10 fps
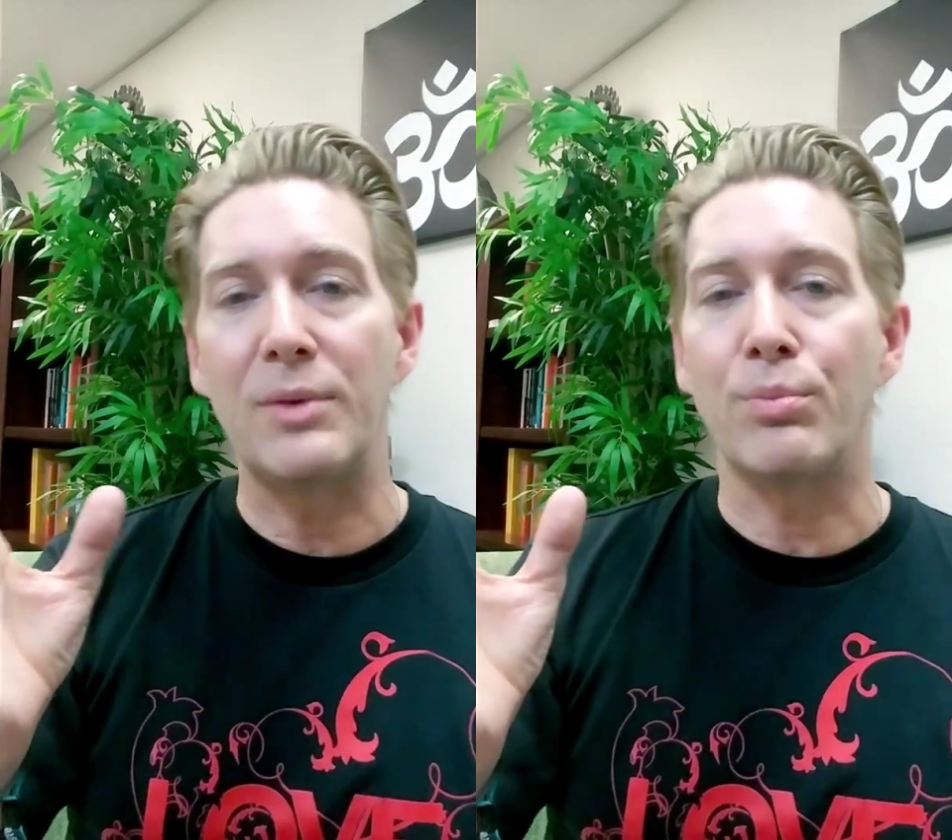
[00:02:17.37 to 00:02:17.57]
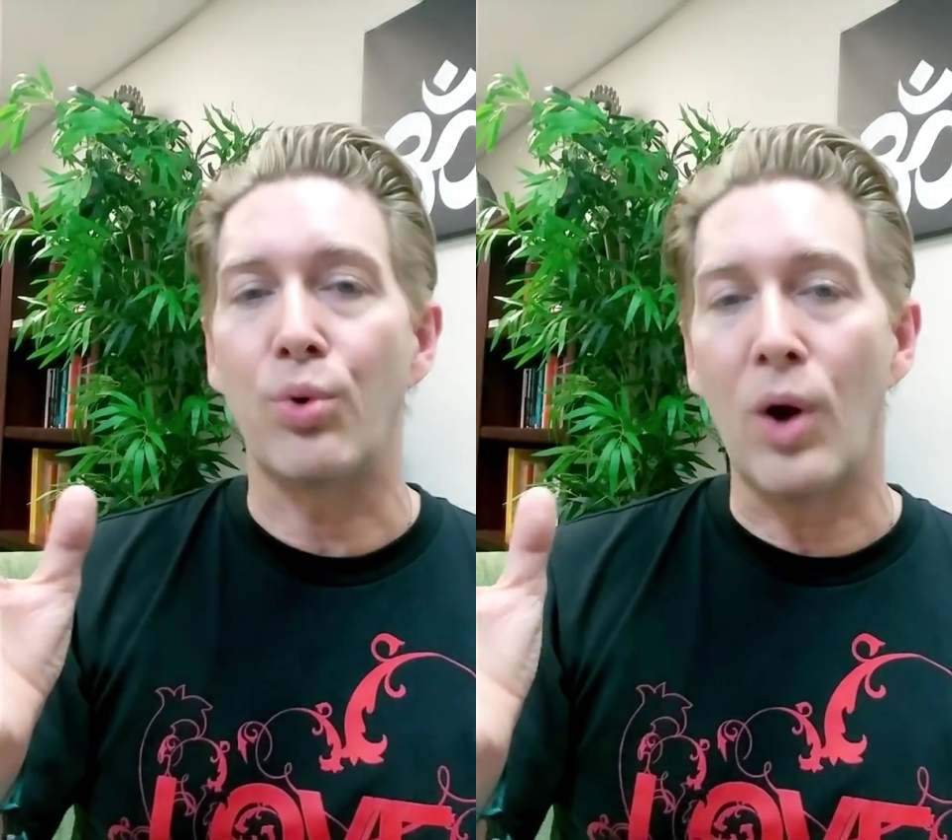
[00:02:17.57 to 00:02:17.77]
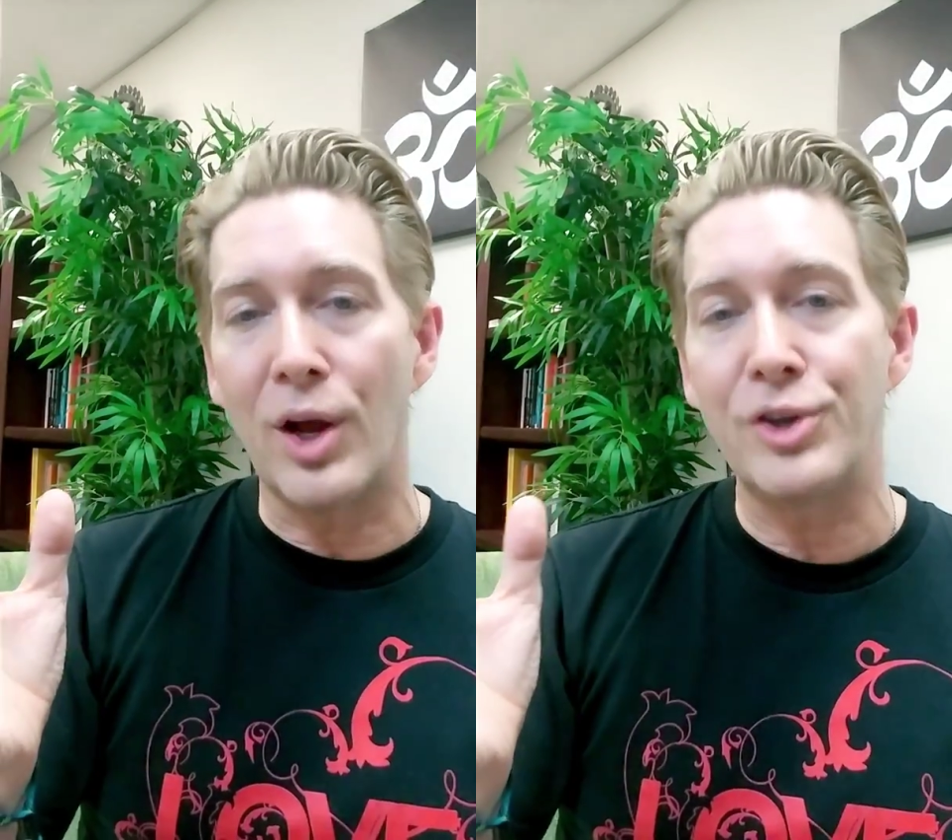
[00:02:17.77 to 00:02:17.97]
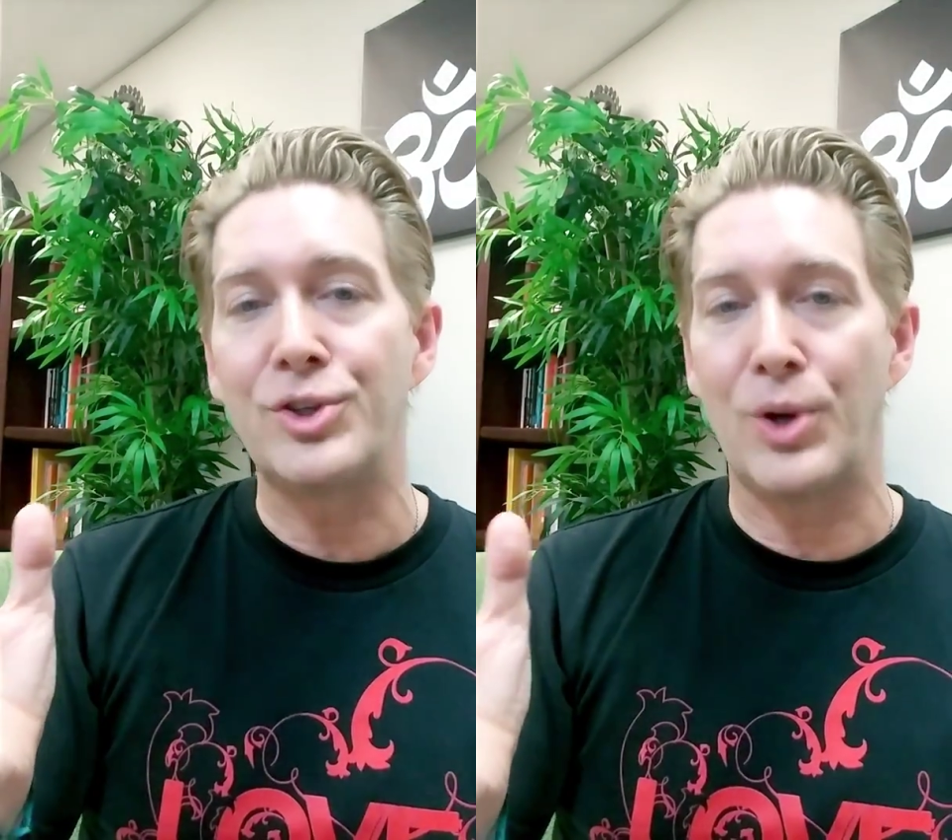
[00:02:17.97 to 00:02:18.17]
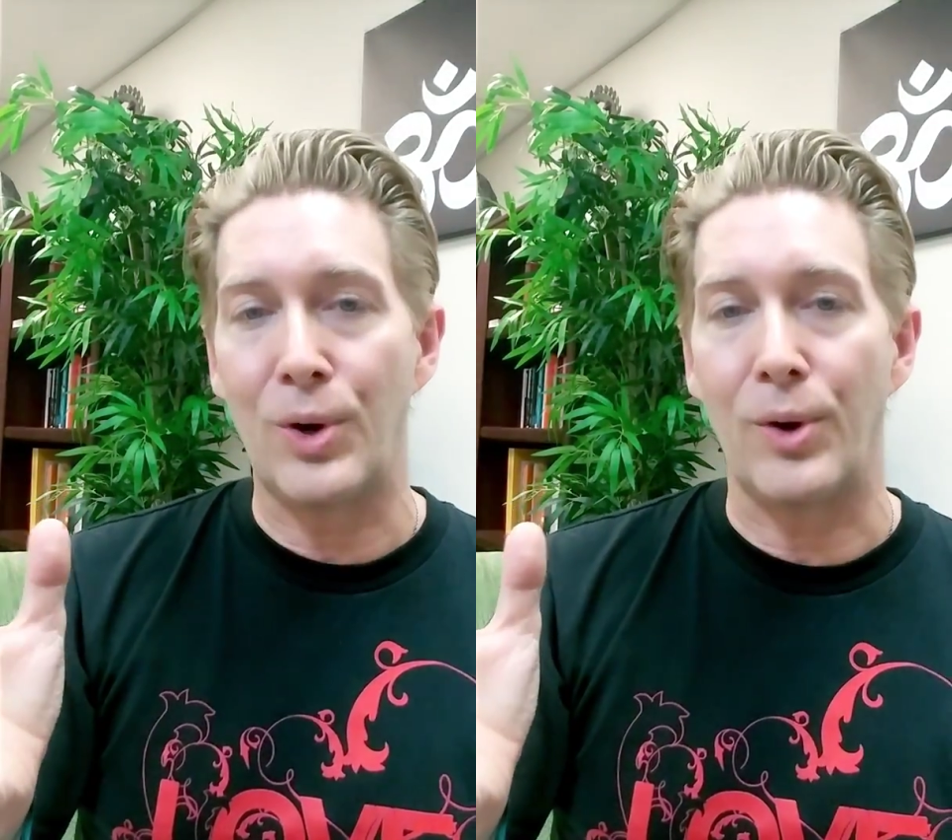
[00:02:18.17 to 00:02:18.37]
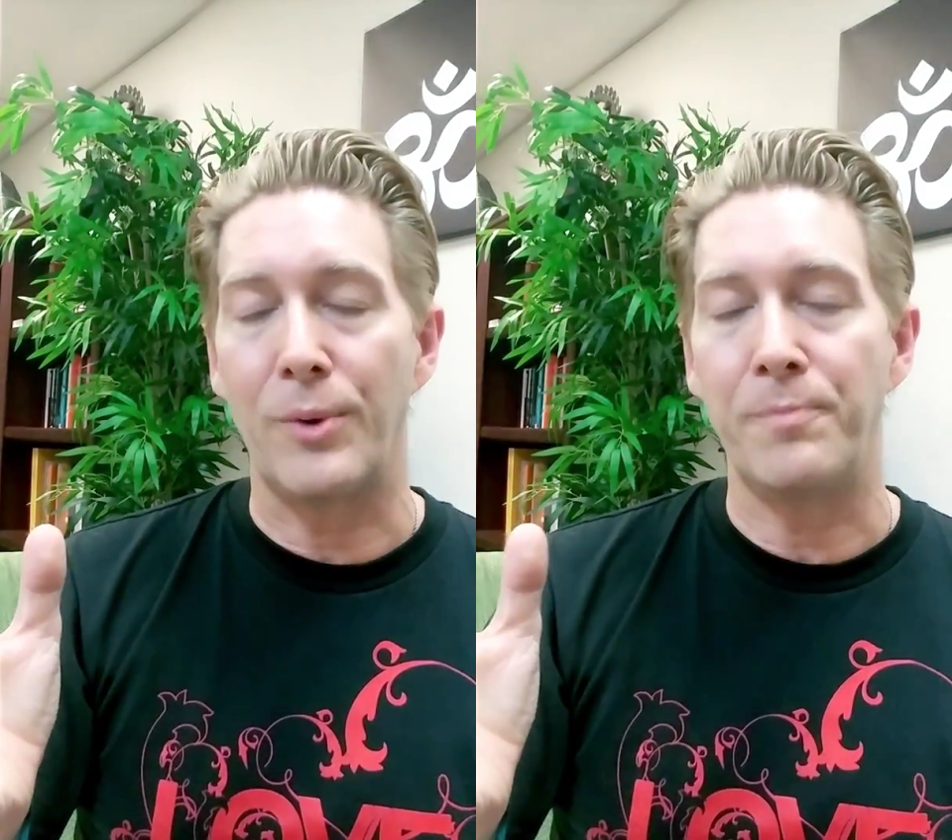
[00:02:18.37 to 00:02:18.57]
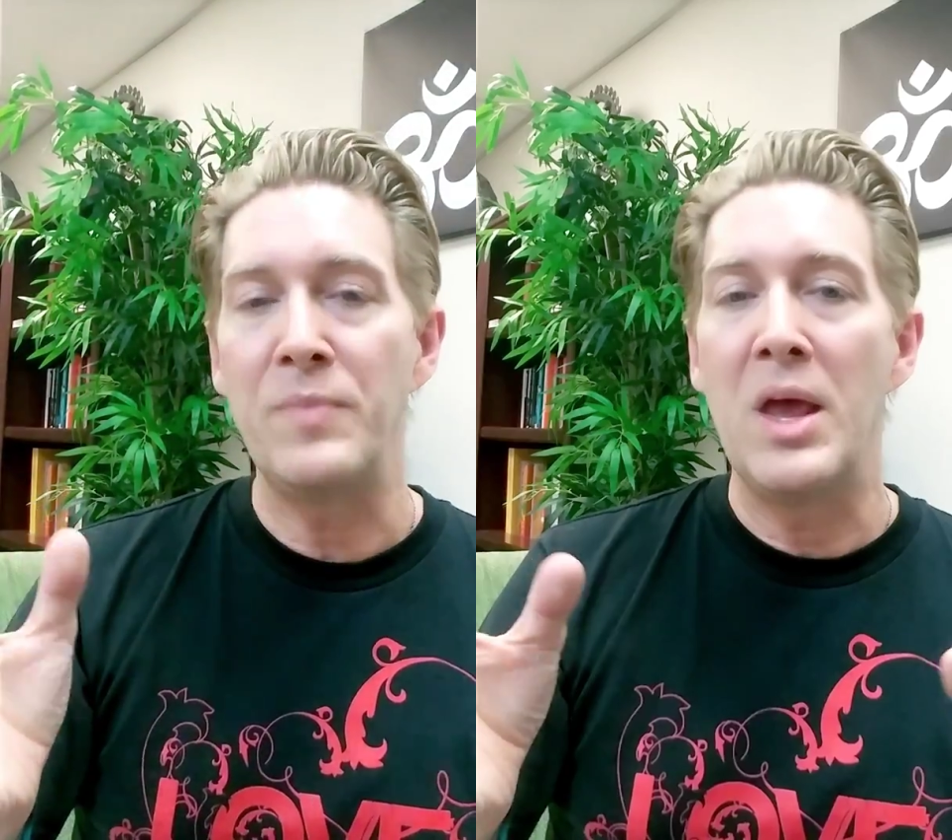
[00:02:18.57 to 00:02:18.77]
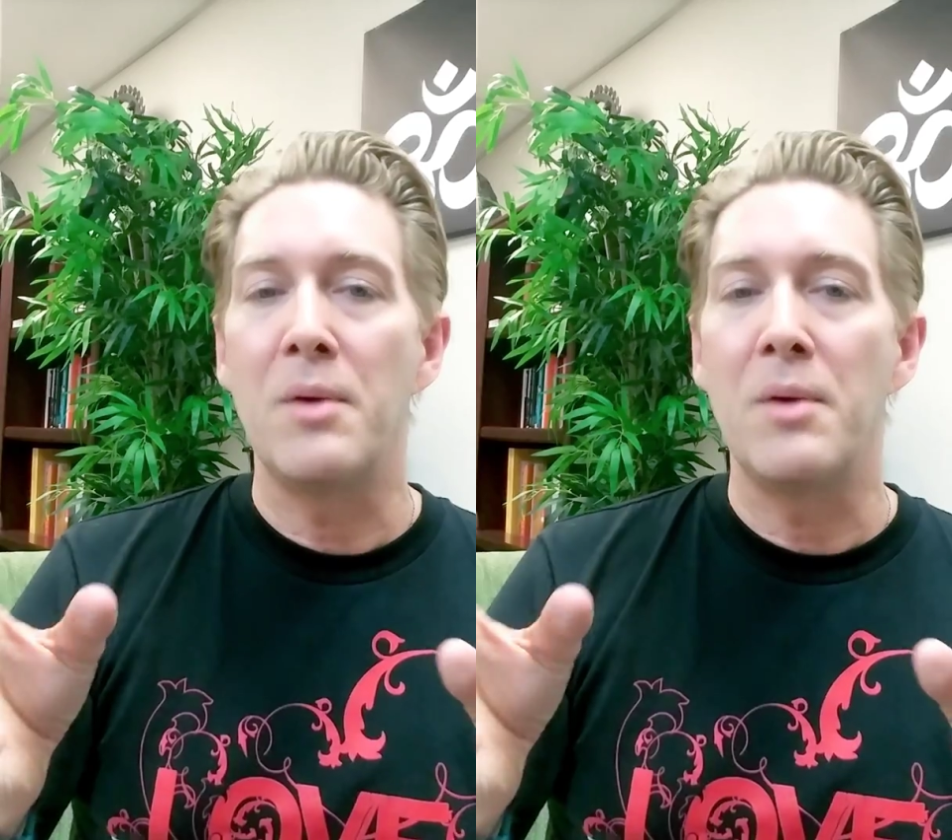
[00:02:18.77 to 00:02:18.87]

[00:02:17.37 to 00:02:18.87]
broad term,